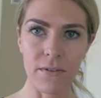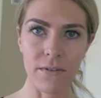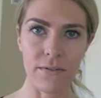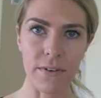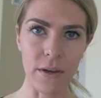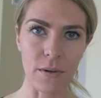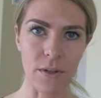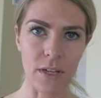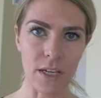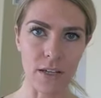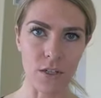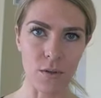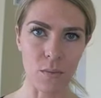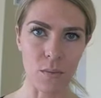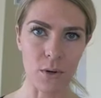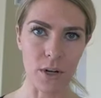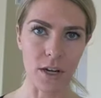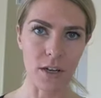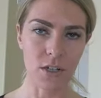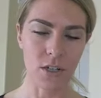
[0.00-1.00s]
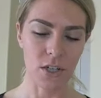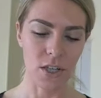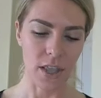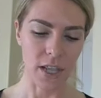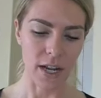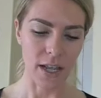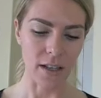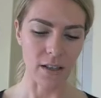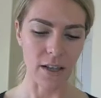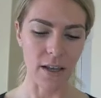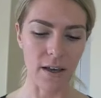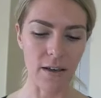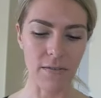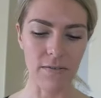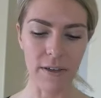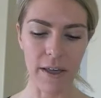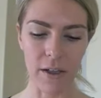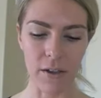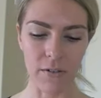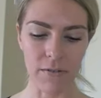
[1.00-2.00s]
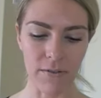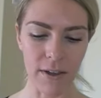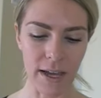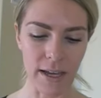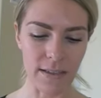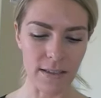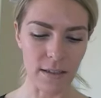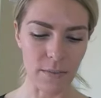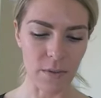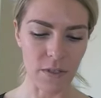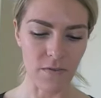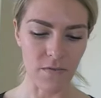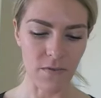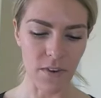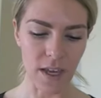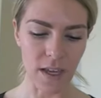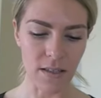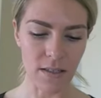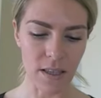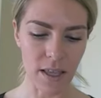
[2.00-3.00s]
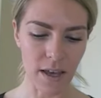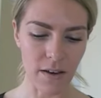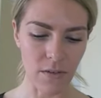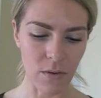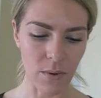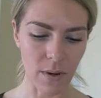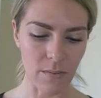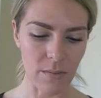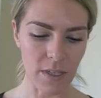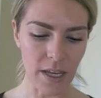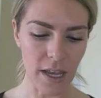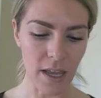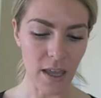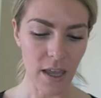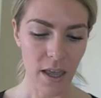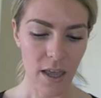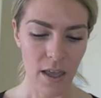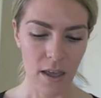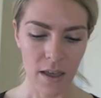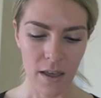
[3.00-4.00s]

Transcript: foundation brush that I love. e.l.f. Eyes, Lips, and Face. They have a website.